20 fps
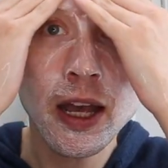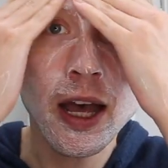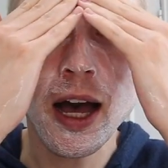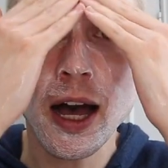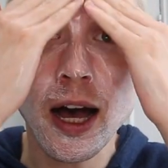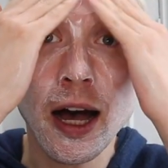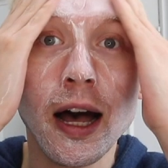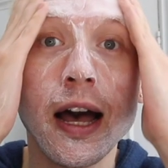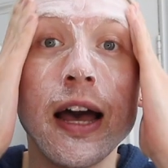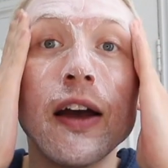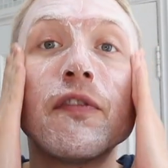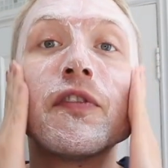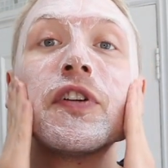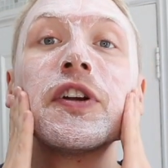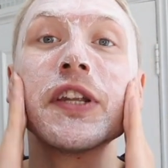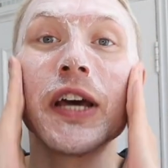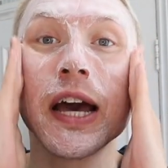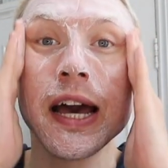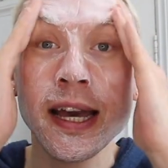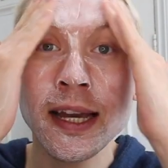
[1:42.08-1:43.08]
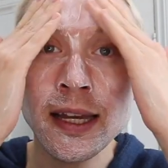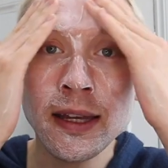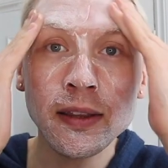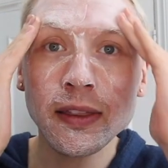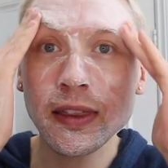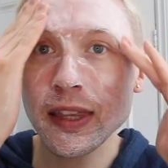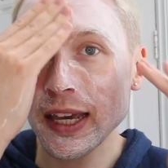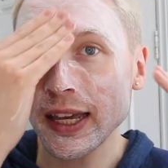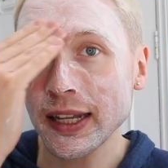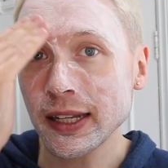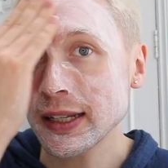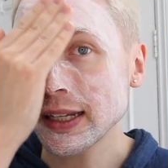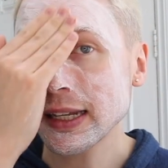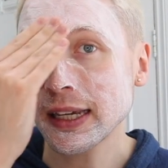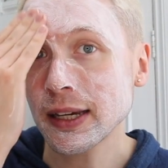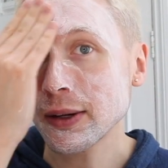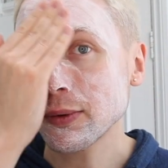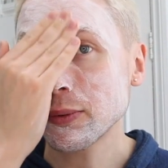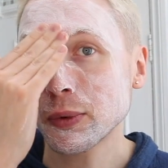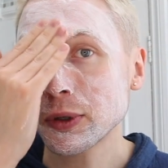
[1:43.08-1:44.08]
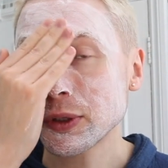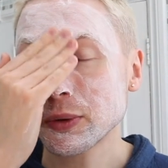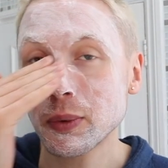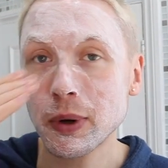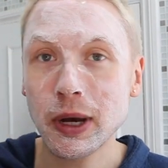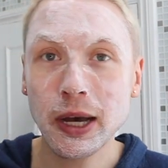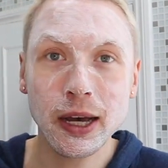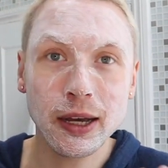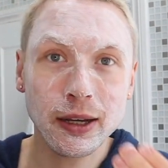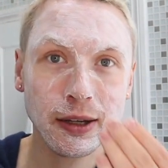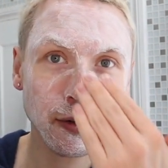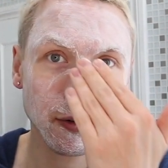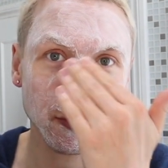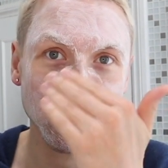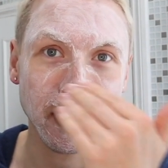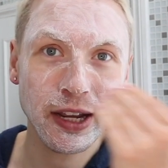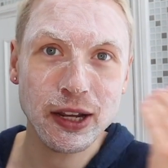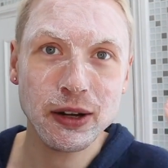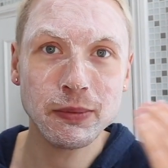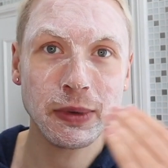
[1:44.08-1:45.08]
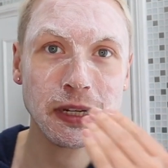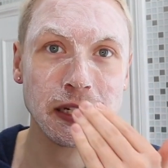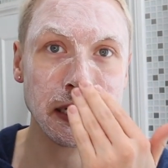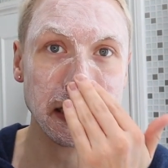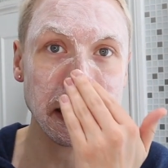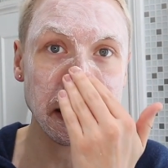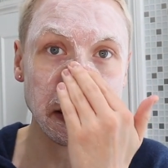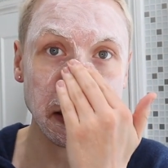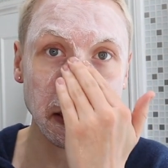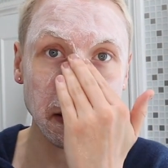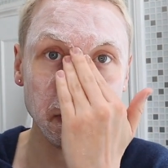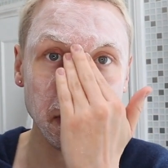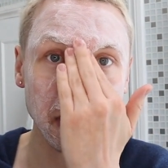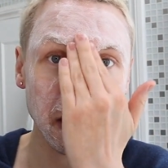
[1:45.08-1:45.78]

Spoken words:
every day, then it would work great on my T-zone,